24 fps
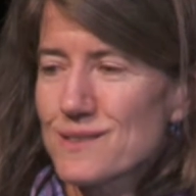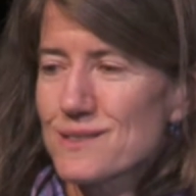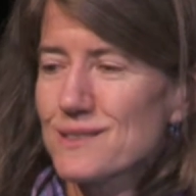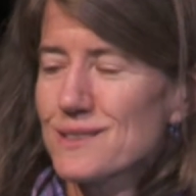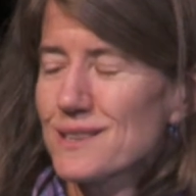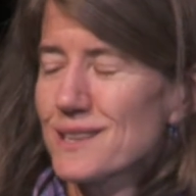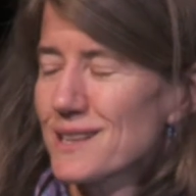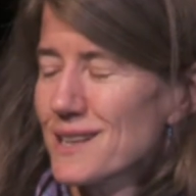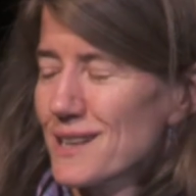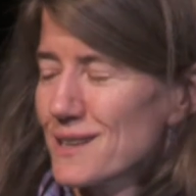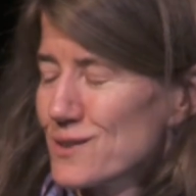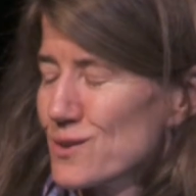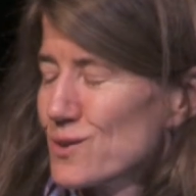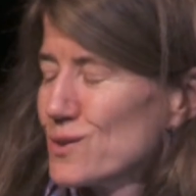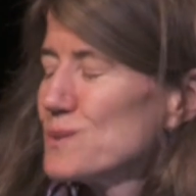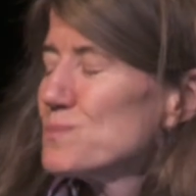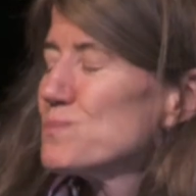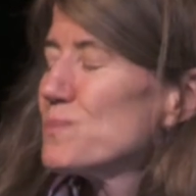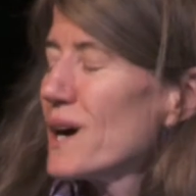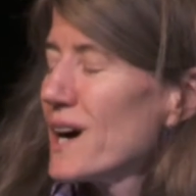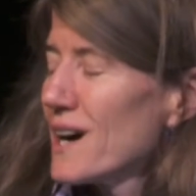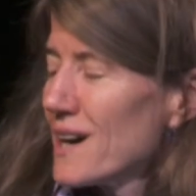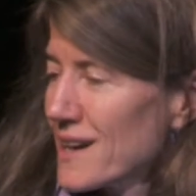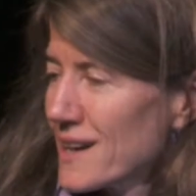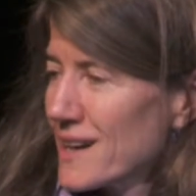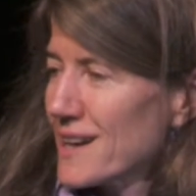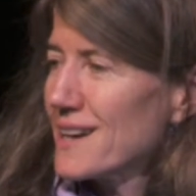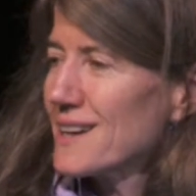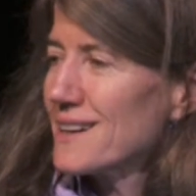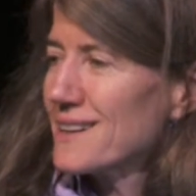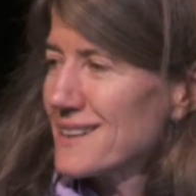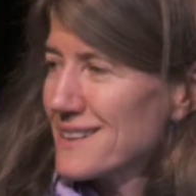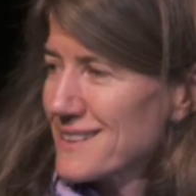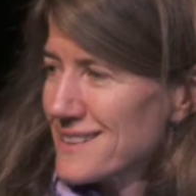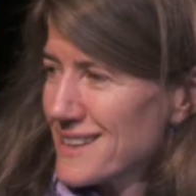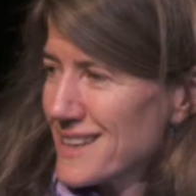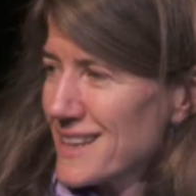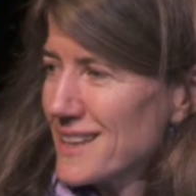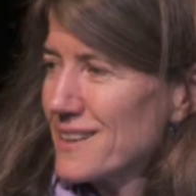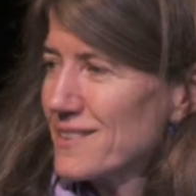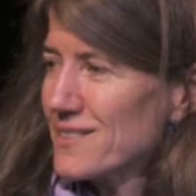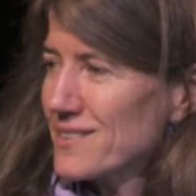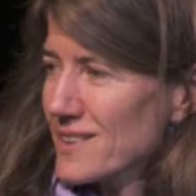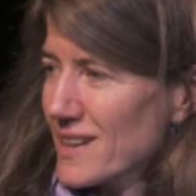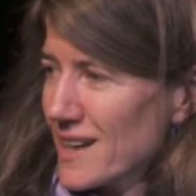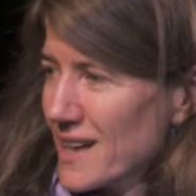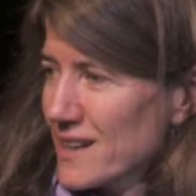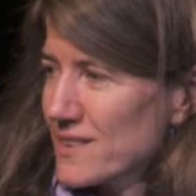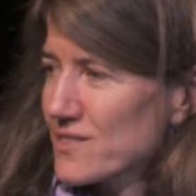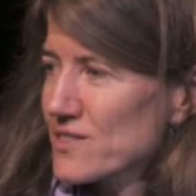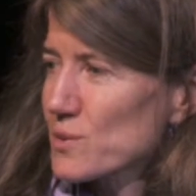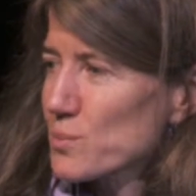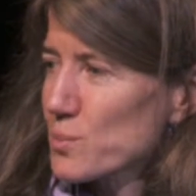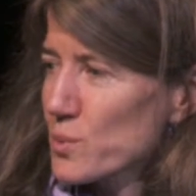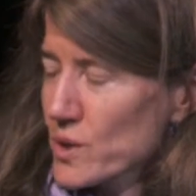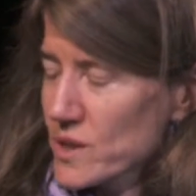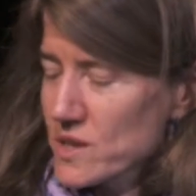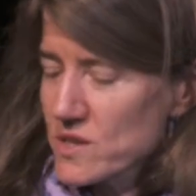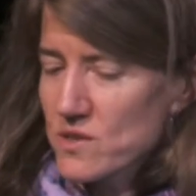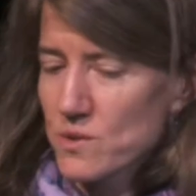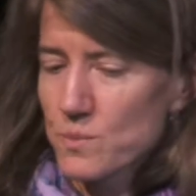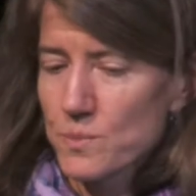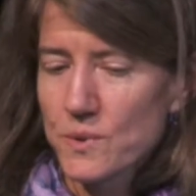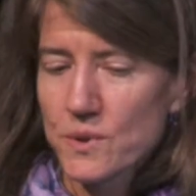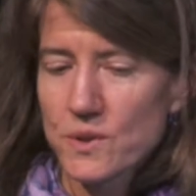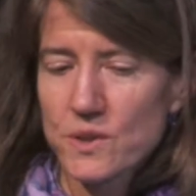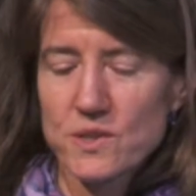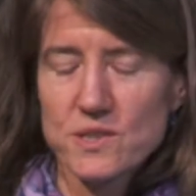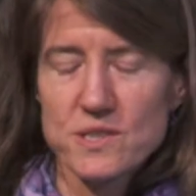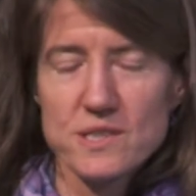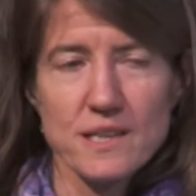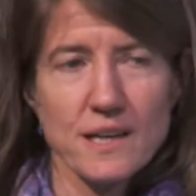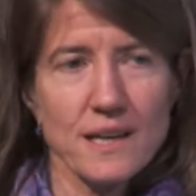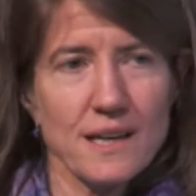again, to embodying these kinds of principles.